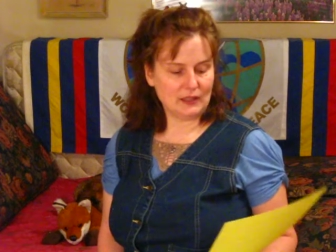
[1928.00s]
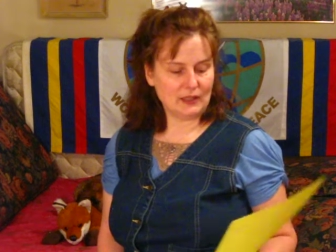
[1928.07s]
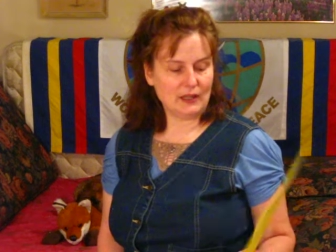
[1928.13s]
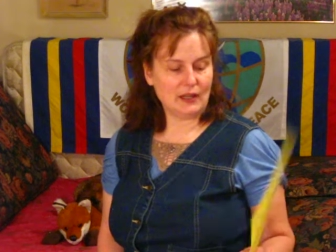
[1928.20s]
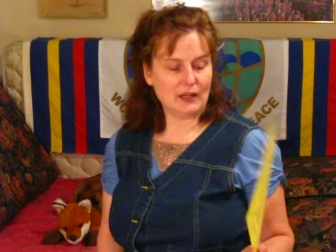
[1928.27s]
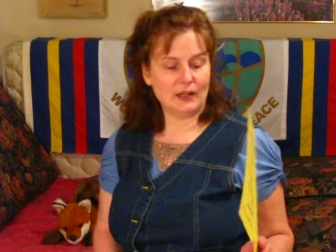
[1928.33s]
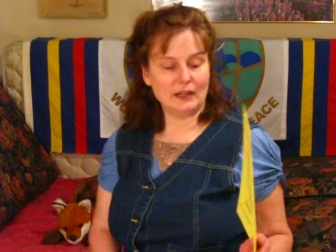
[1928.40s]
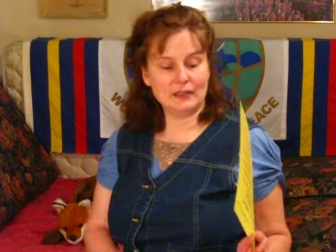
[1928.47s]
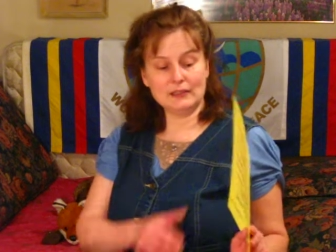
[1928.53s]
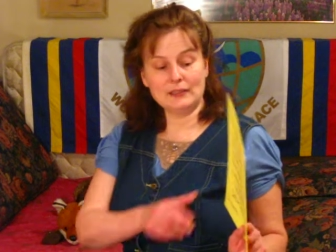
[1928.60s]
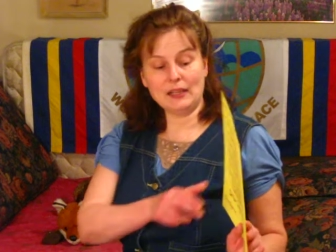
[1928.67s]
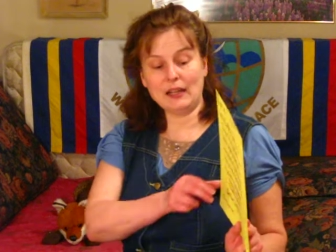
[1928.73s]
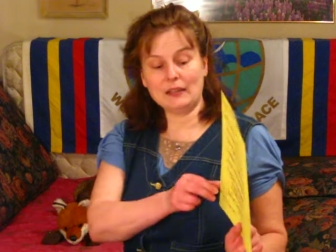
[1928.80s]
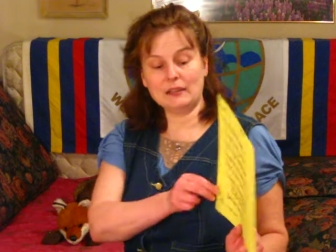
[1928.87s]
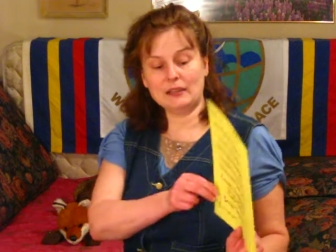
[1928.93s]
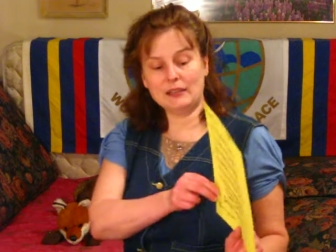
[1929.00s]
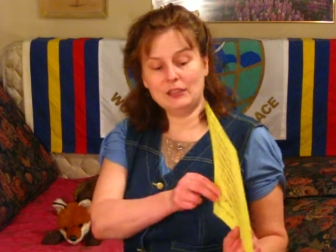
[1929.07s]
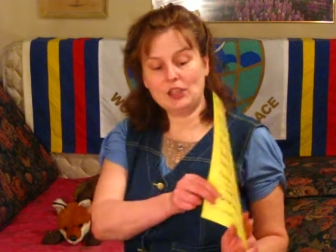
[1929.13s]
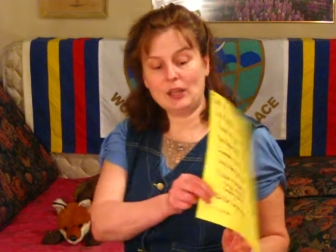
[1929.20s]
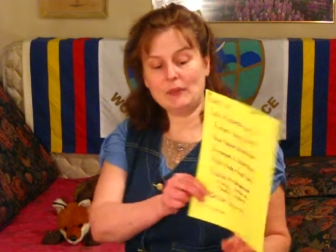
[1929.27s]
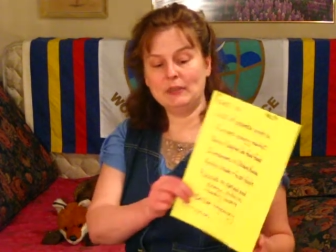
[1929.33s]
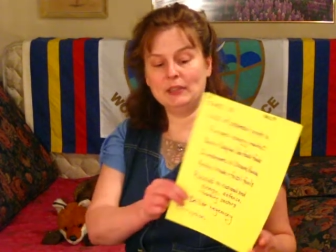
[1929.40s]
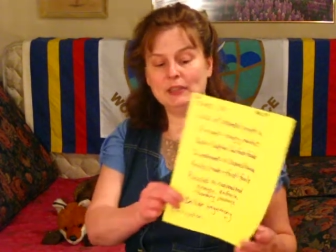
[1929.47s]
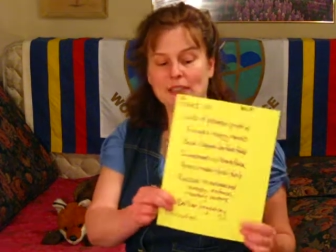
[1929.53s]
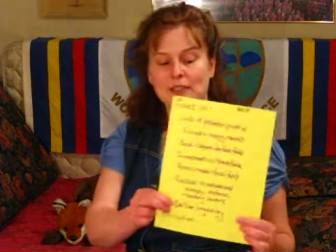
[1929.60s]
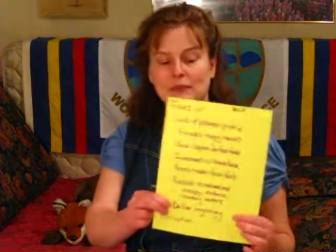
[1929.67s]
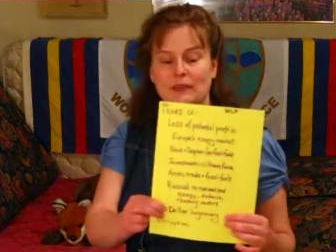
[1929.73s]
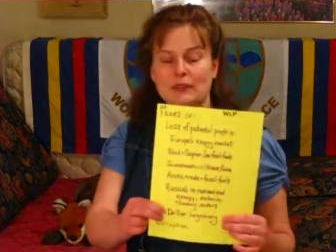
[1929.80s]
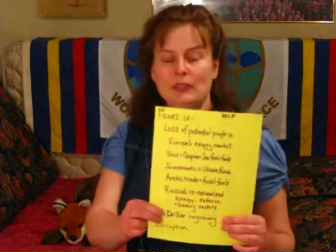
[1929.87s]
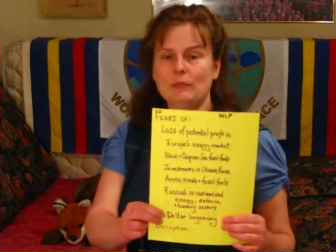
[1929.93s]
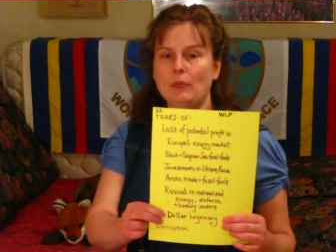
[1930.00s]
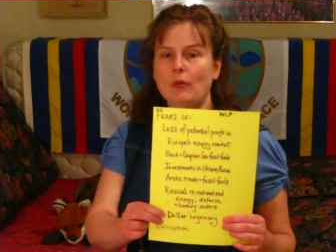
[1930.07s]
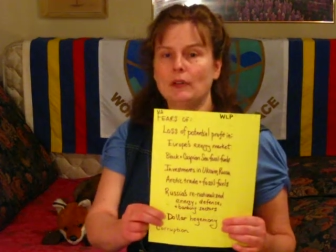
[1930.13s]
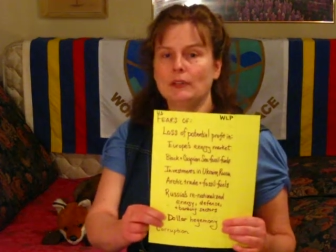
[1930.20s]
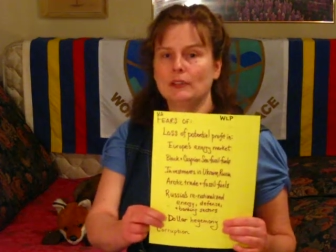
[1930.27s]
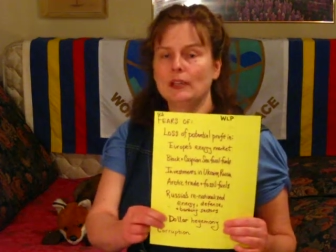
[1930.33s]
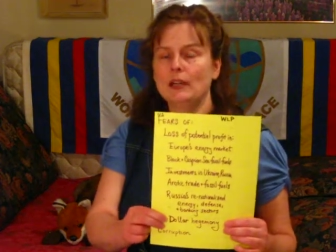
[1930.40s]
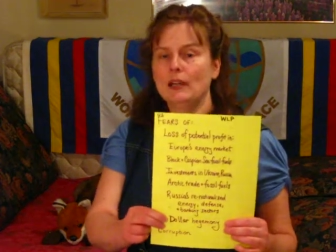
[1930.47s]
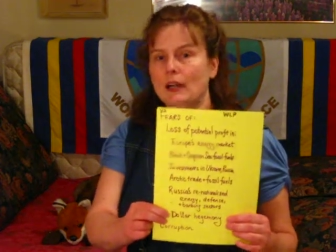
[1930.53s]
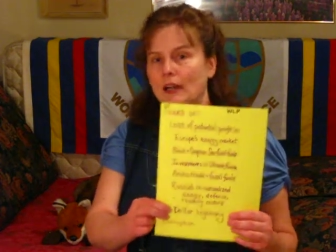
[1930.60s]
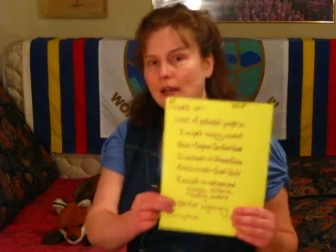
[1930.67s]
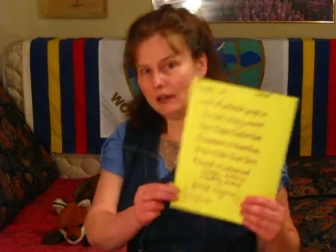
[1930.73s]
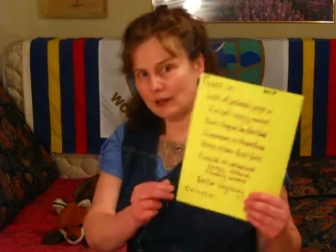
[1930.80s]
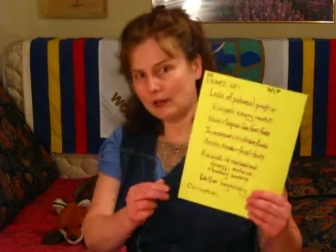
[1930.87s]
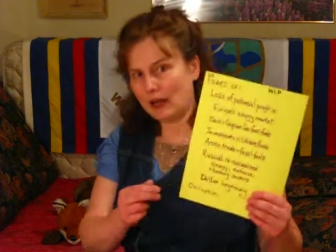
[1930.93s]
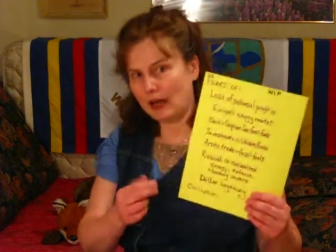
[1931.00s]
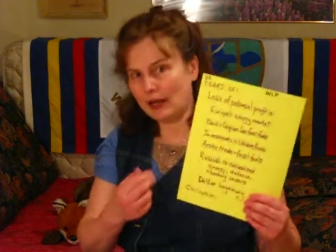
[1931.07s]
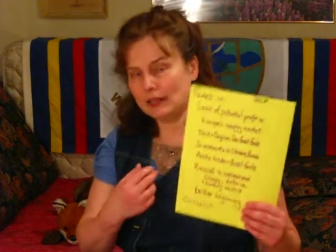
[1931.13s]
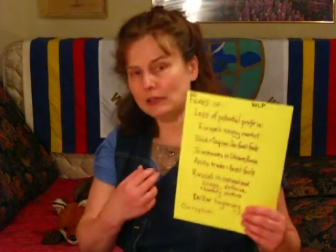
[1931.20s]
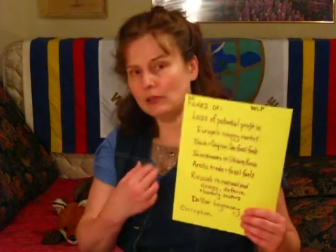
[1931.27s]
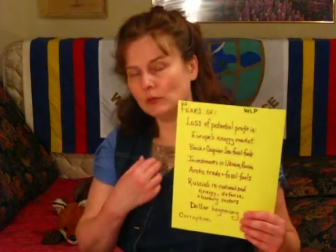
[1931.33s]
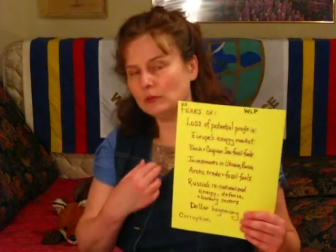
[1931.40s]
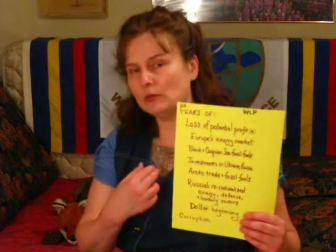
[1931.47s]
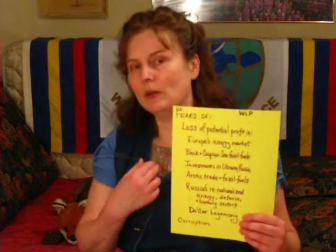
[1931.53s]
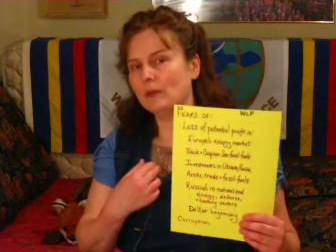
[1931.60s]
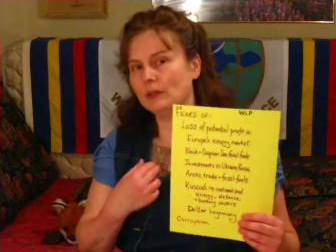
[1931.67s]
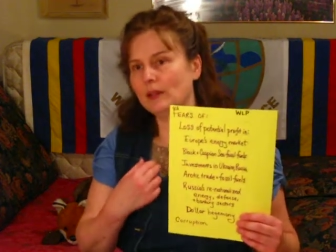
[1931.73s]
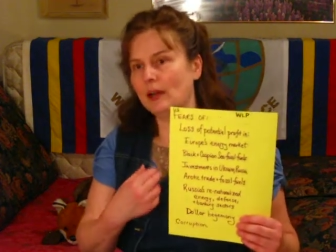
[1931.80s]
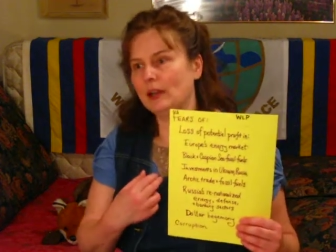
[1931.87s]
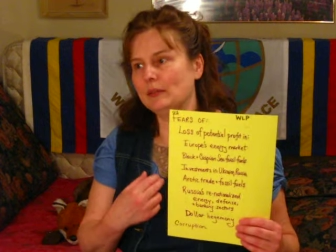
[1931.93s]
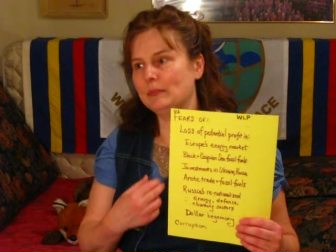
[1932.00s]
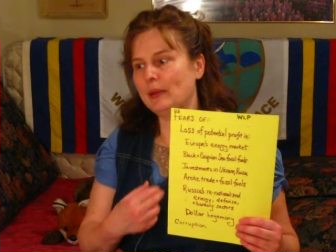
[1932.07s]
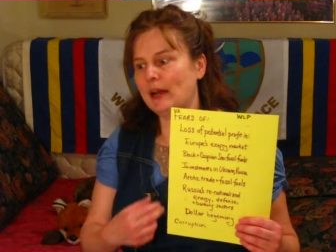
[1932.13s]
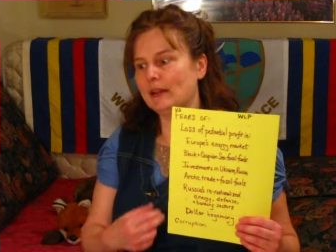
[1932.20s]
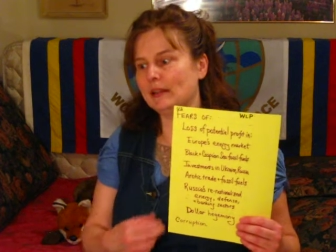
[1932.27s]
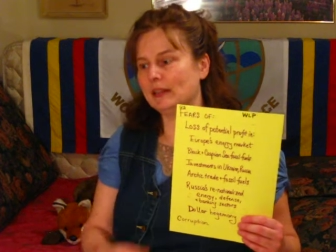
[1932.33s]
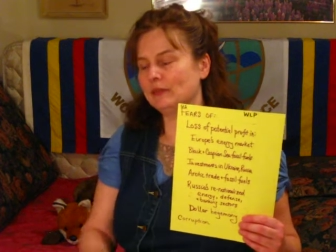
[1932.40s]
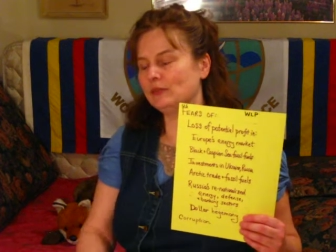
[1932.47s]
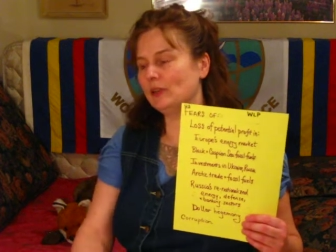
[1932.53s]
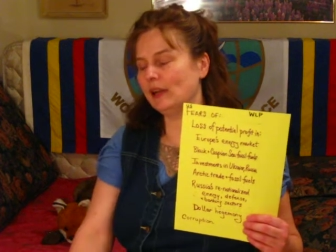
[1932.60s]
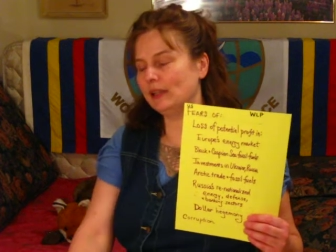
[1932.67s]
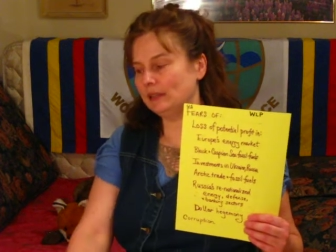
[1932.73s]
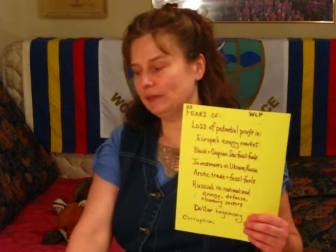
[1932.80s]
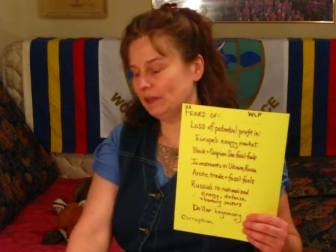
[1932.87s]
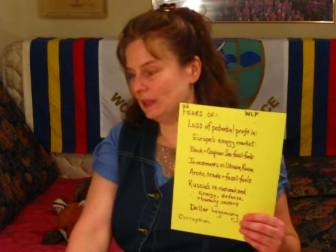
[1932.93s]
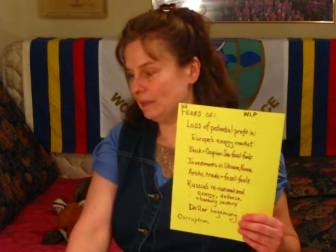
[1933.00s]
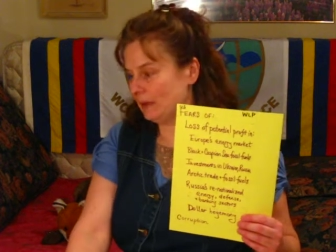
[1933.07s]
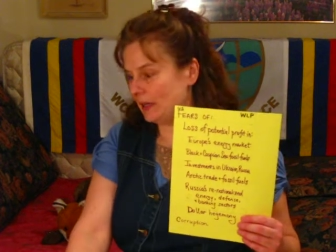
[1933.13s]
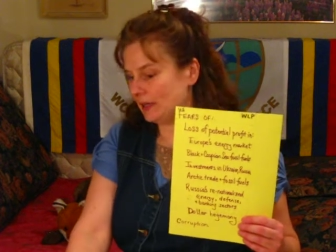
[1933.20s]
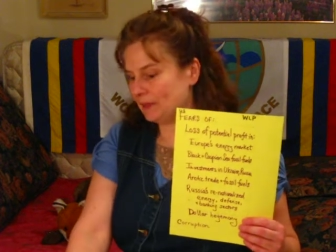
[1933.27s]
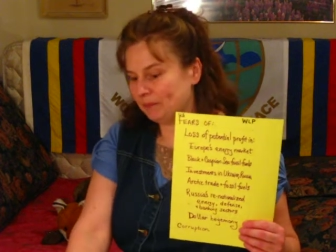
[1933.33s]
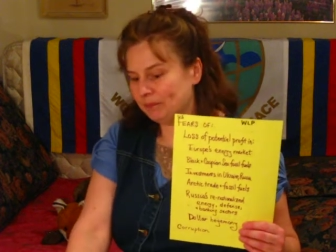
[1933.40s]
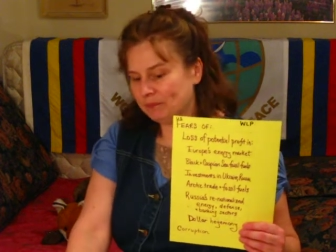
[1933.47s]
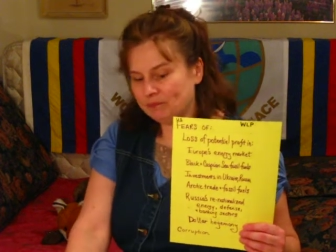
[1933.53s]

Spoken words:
Dollar hegemony is very important. I don't know a lot about it. I've tried to read about it.